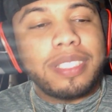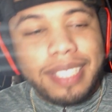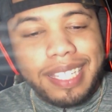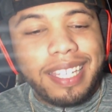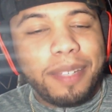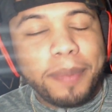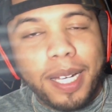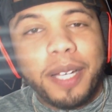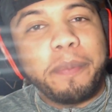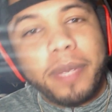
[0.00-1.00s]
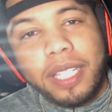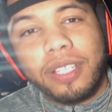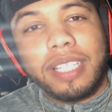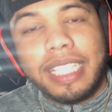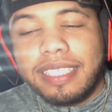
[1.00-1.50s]
Sticky Bomb
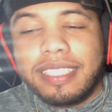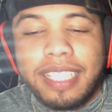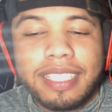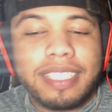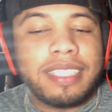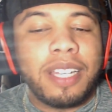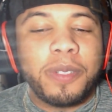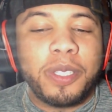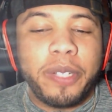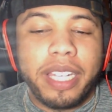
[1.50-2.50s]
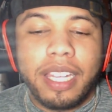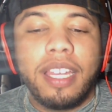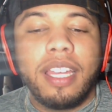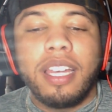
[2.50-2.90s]
build. Let's just check this out real quick.